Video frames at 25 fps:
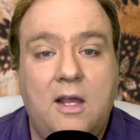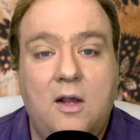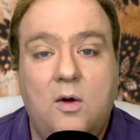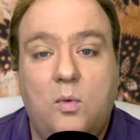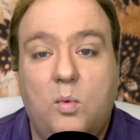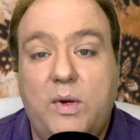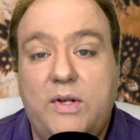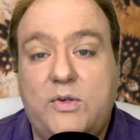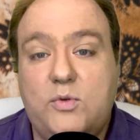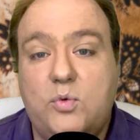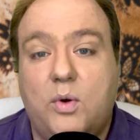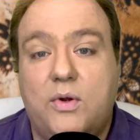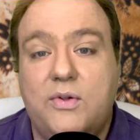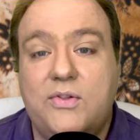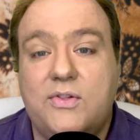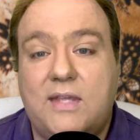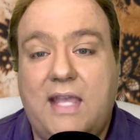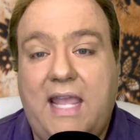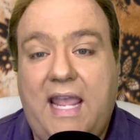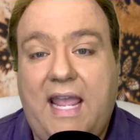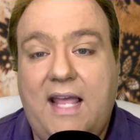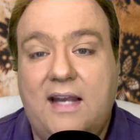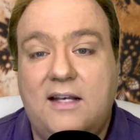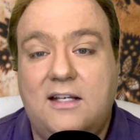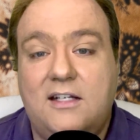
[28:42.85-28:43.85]
which were
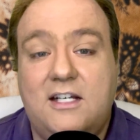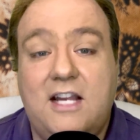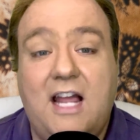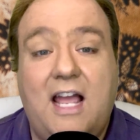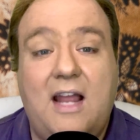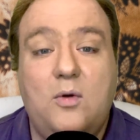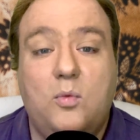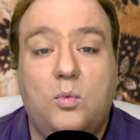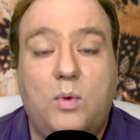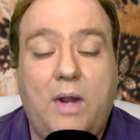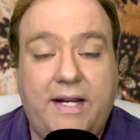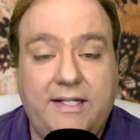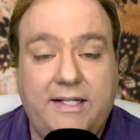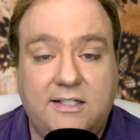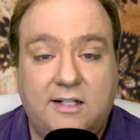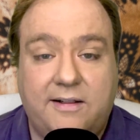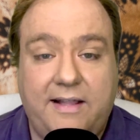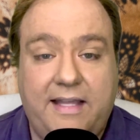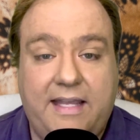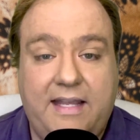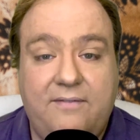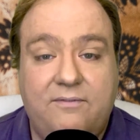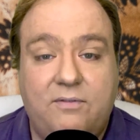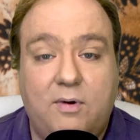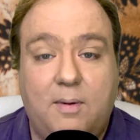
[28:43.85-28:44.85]
scanned
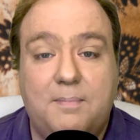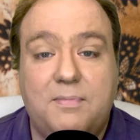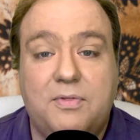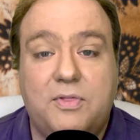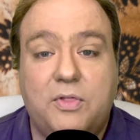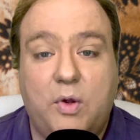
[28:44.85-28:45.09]
directly from